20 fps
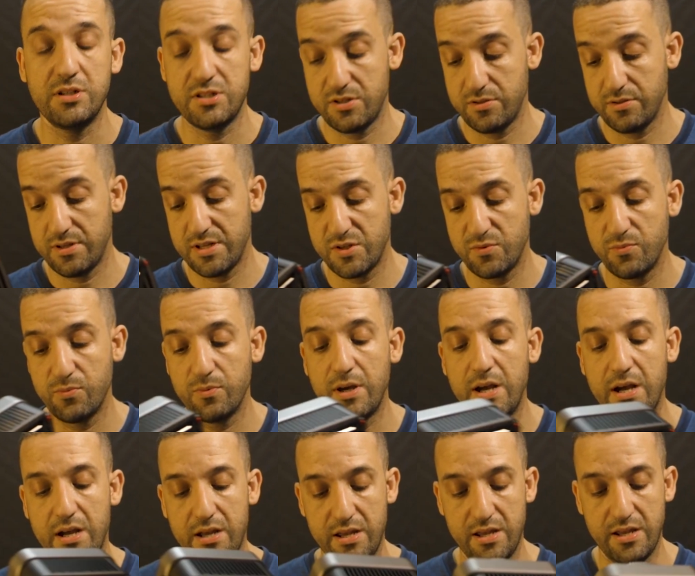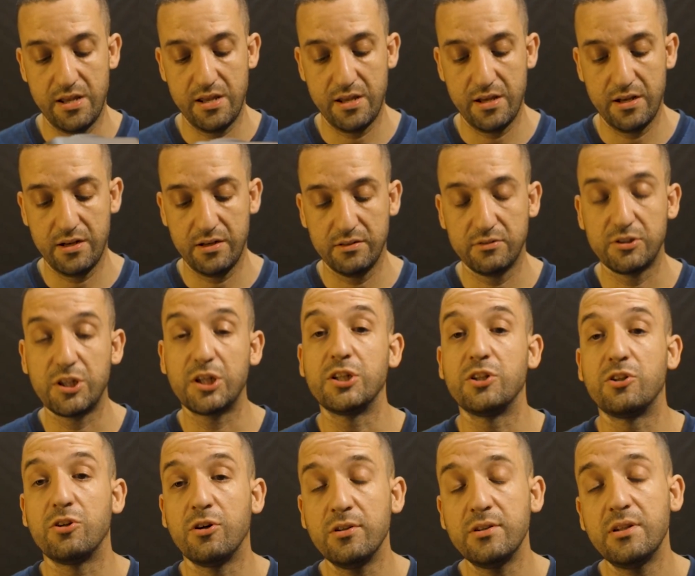as soon as I turn
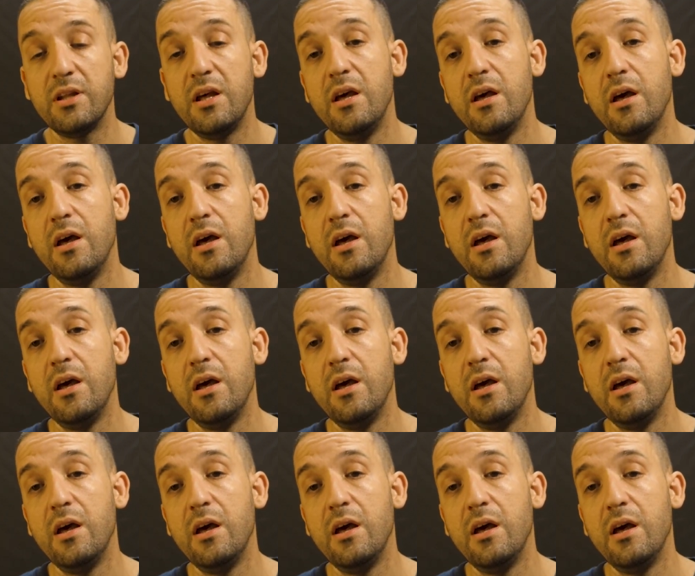it on,